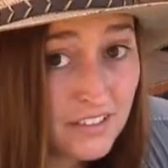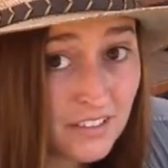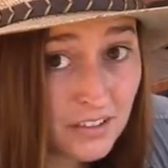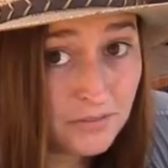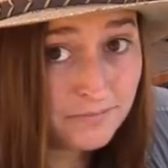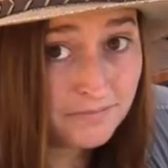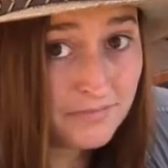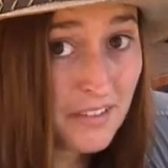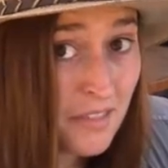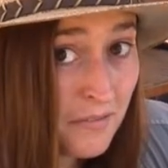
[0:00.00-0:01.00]
So
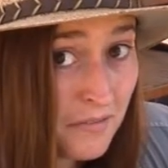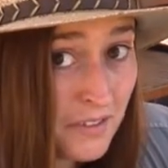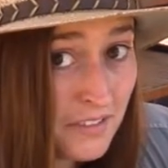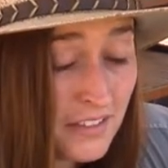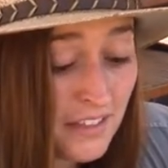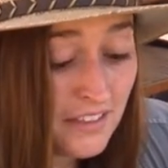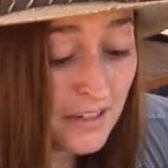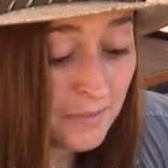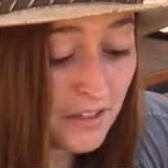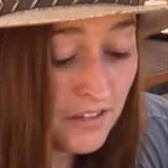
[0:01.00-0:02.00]
the first thing that
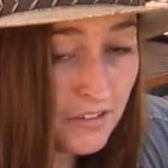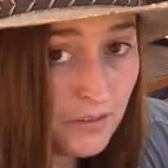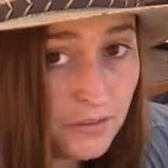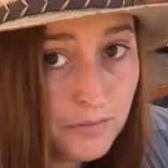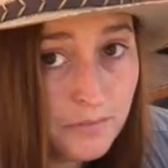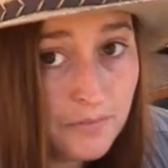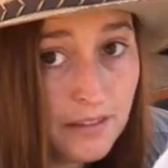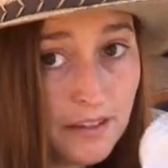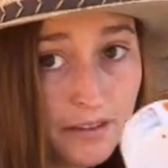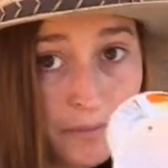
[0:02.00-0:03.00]
I'm gonna do now